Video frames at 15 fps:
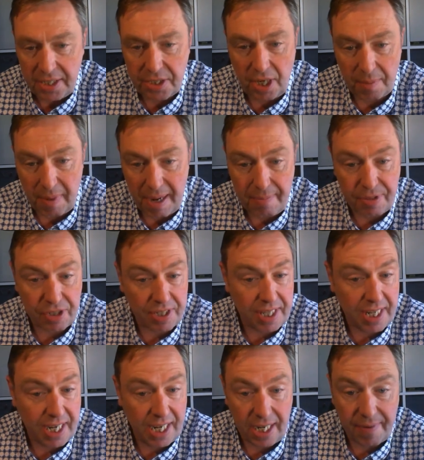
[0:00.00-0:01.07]
Tom, I'm just
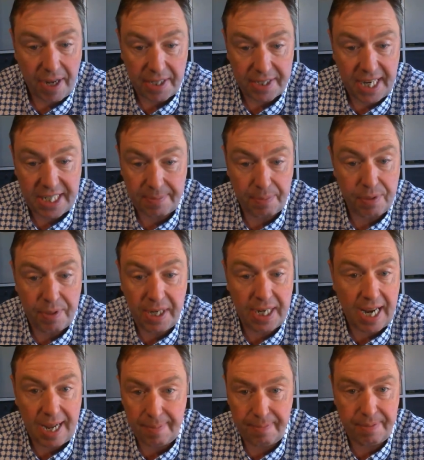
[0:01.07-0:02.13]
thinking of our desk booking
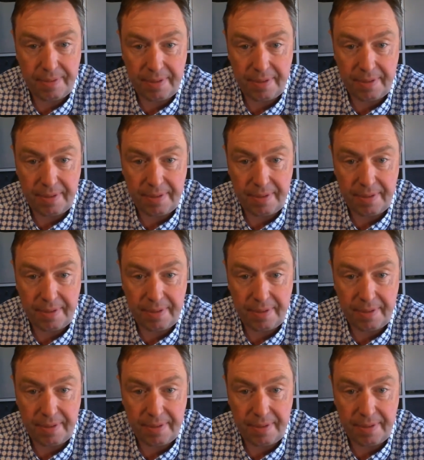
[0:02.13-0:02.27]
app.